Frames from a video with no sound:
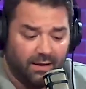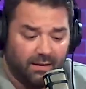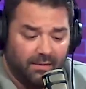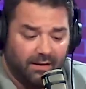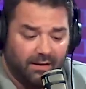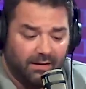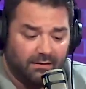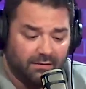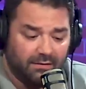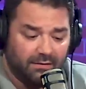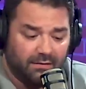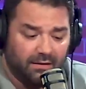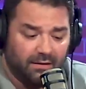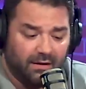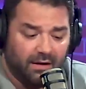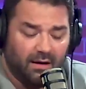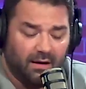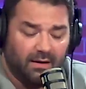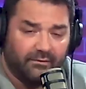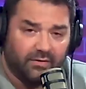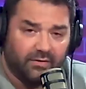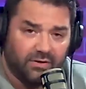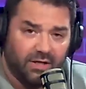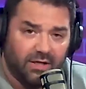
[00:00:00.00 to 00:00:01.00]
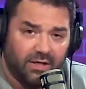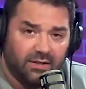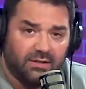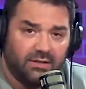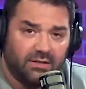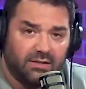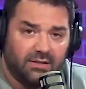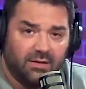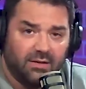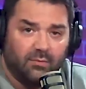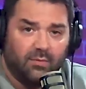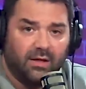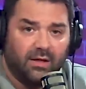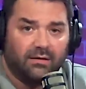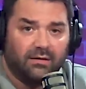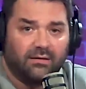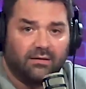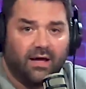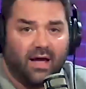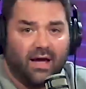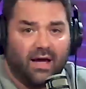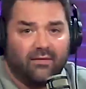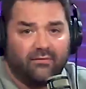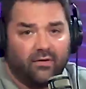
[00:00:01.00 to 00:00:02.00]
I mean, the conversations that we get
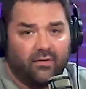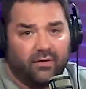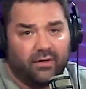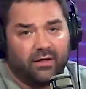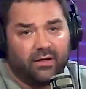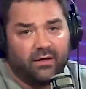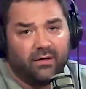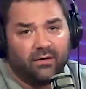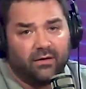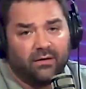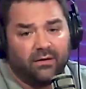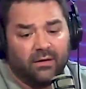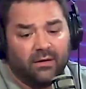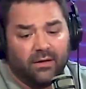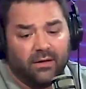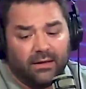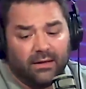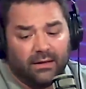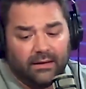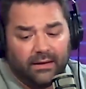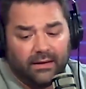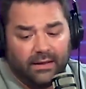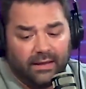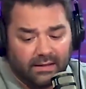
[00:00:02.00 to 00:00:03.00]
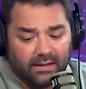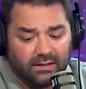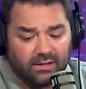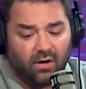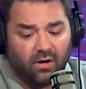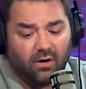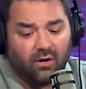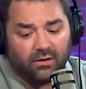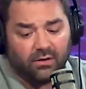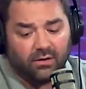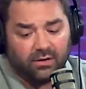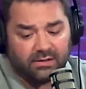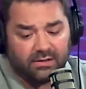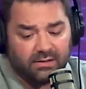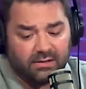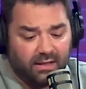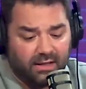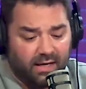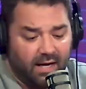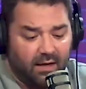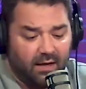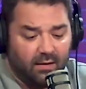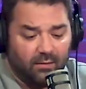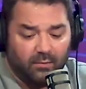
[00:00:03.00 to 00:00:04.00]
to have on here, it's hard to sit
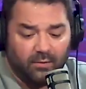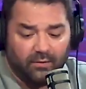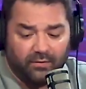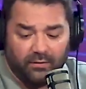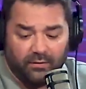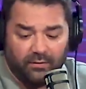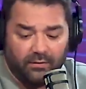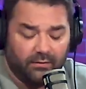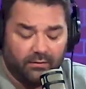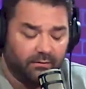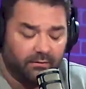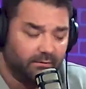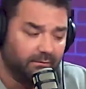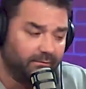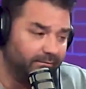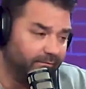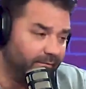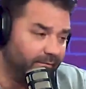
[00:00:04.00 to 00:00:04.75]
down with a